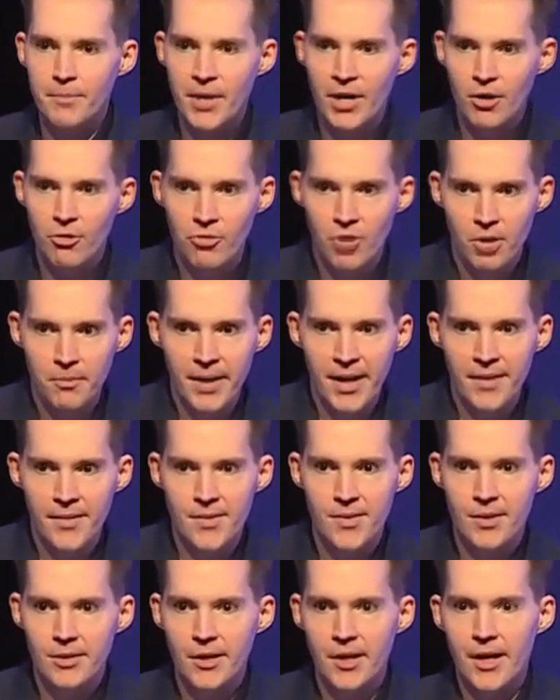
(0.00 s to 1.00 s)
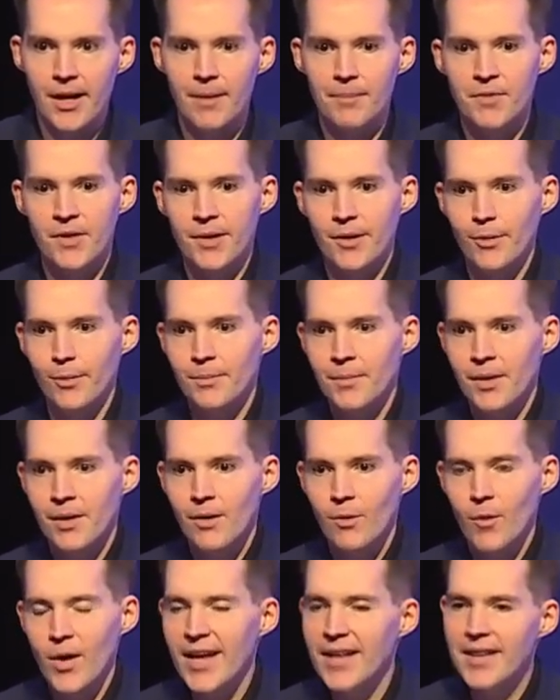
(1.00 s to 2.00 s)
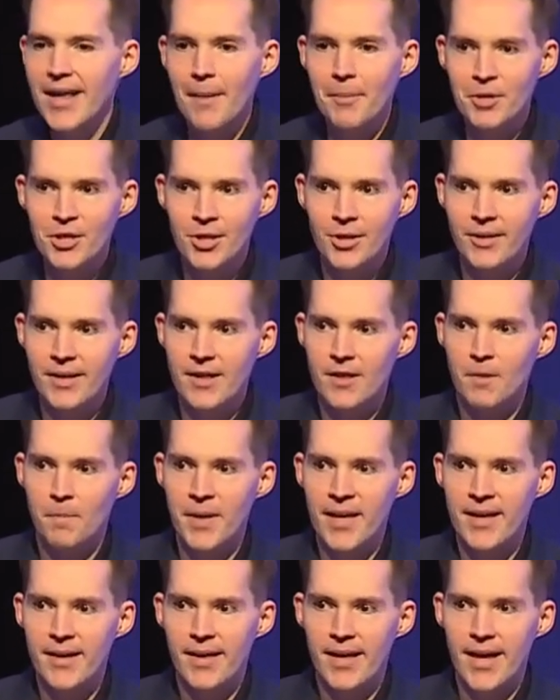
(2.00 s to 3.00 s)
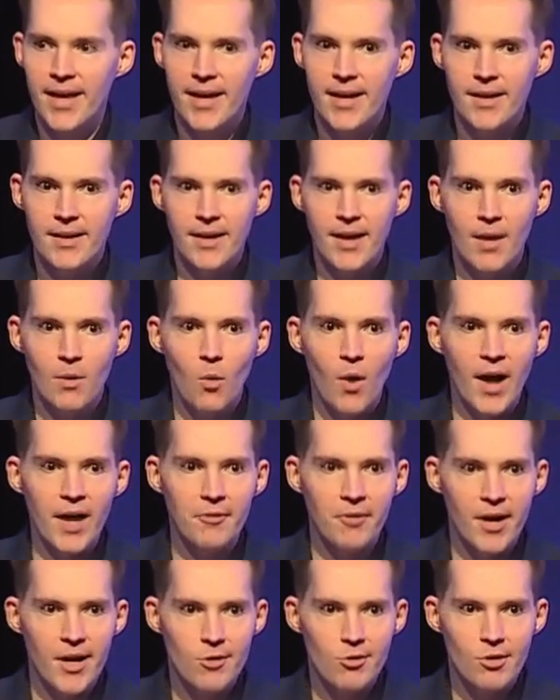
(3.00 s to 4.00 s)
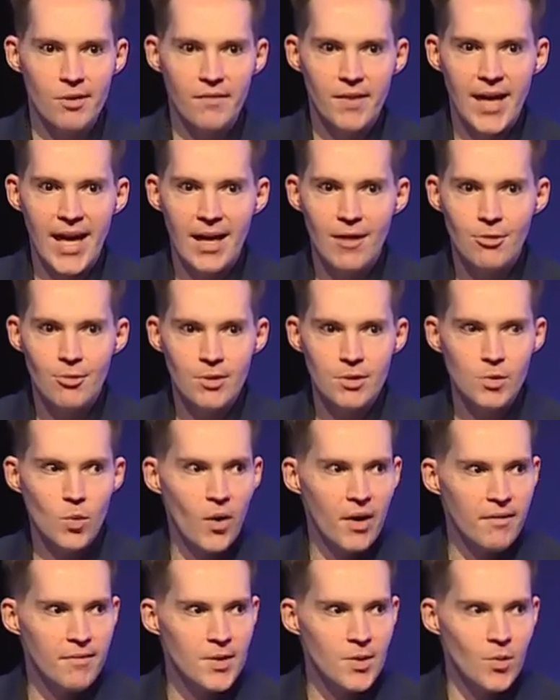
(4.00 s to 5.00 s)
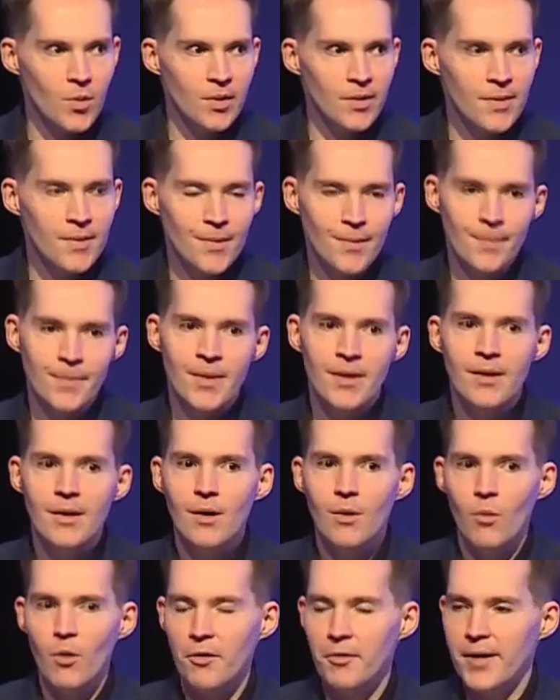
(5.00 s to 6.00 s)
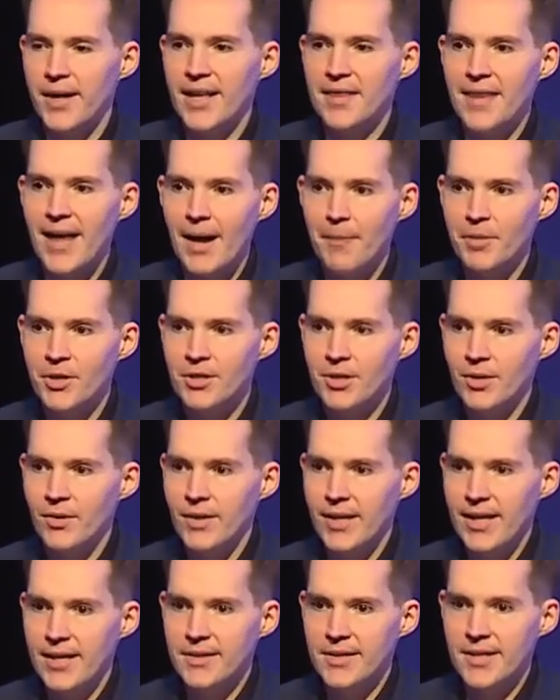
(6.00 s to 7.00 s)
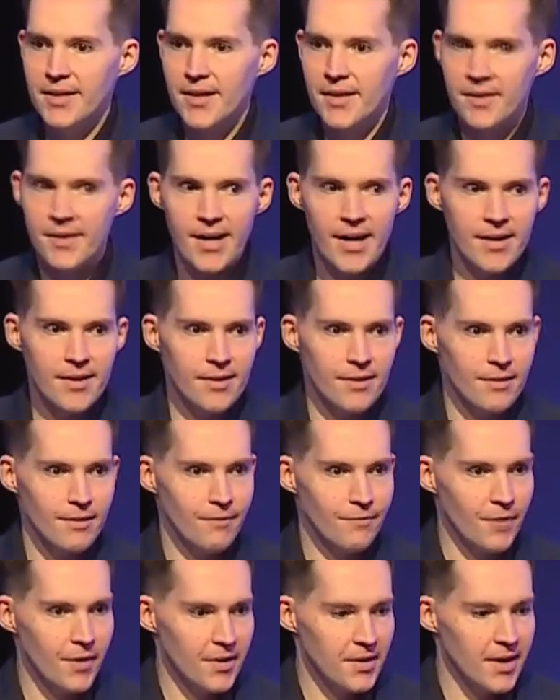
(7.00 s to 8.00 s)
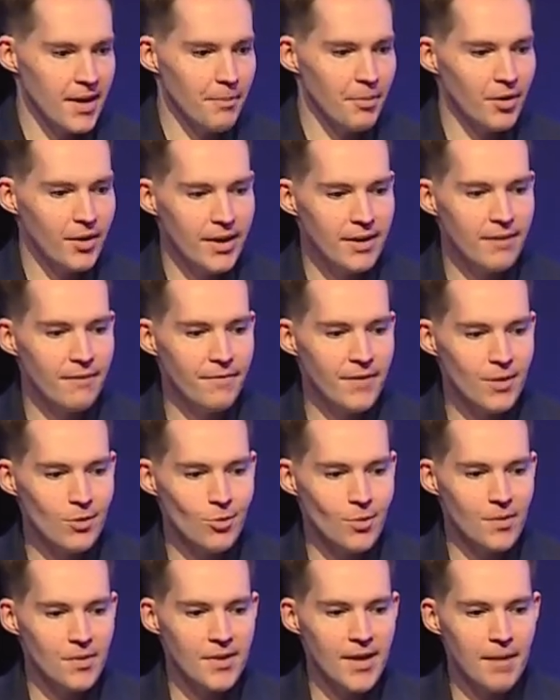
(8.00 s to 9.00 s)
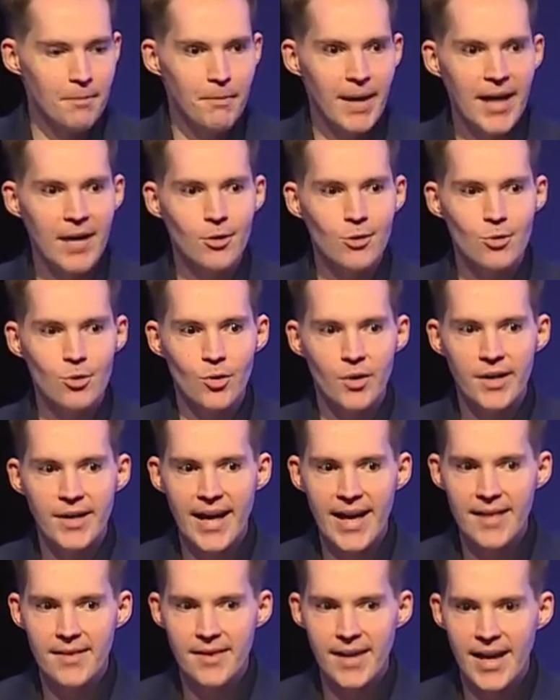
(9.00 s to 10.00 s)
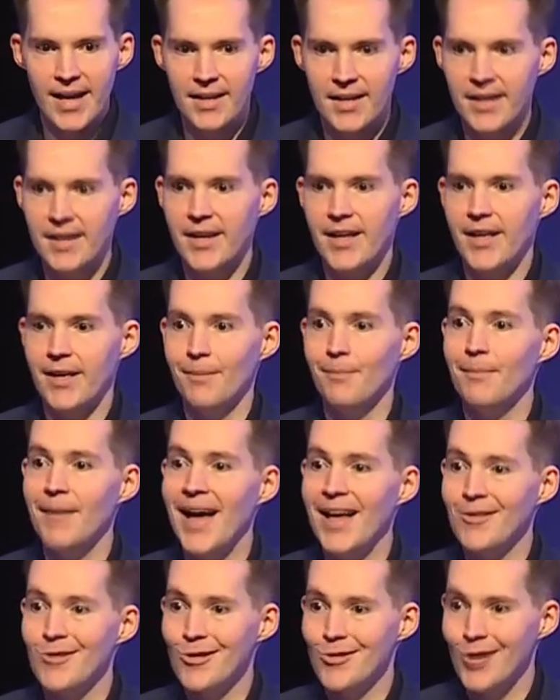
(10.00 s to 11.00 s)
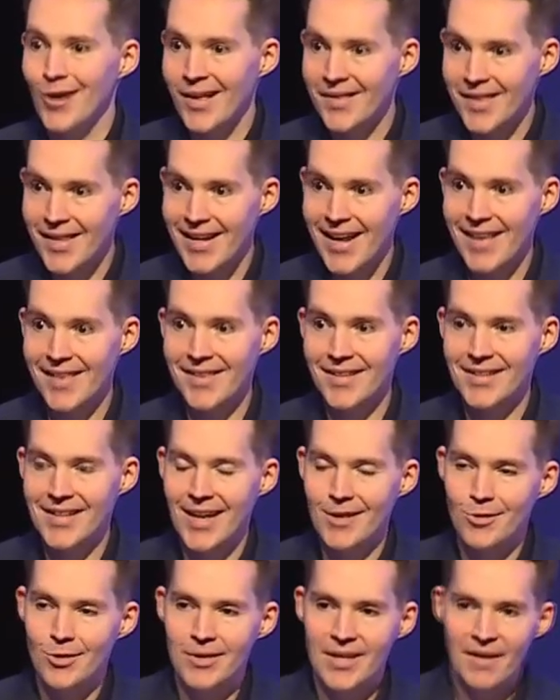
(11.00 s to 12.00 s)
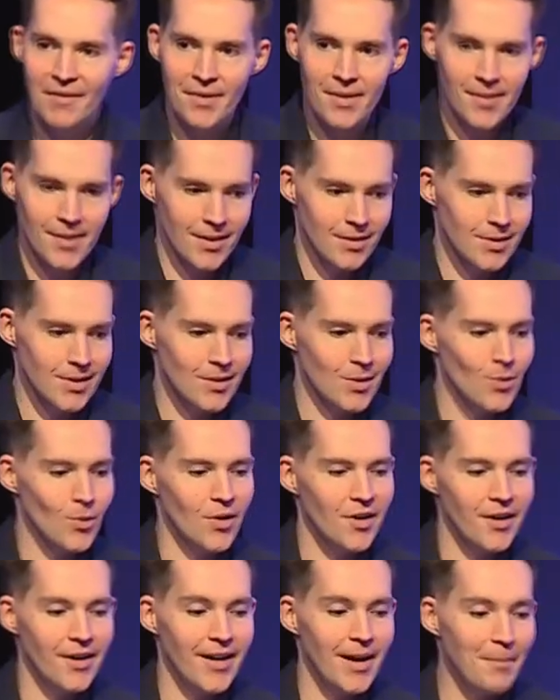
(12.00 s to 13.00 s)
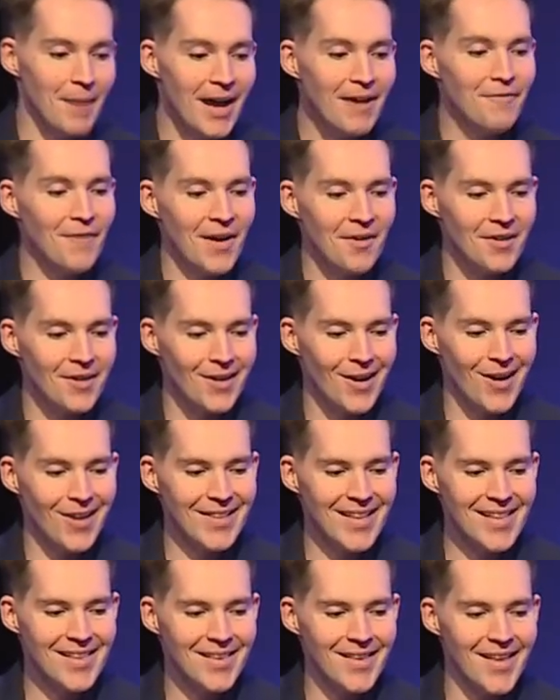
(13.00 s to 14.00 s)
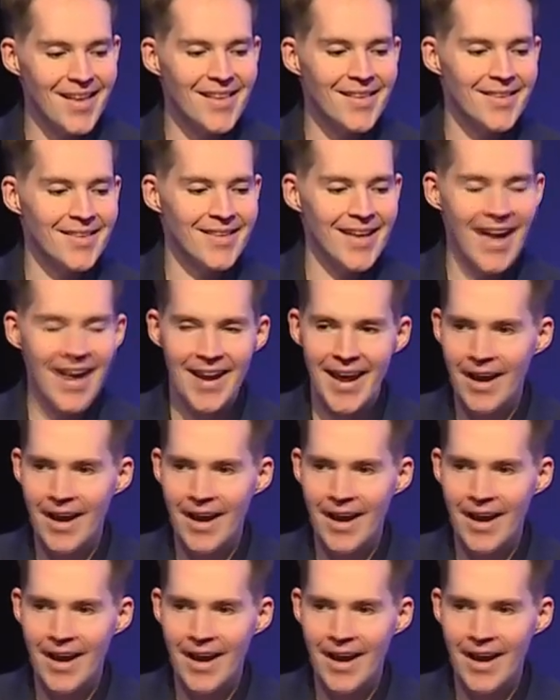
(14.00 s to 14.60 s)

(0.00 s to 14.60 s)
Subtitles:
peer role models to look up to. We get the opportunity to speak in a wide range of K through 12 schools, where we get the opportunity to discuss, for example, individuals like Michael Jordan has ADD, Magic Johnson has attention deficit disorder, and my favorite on this list, Dan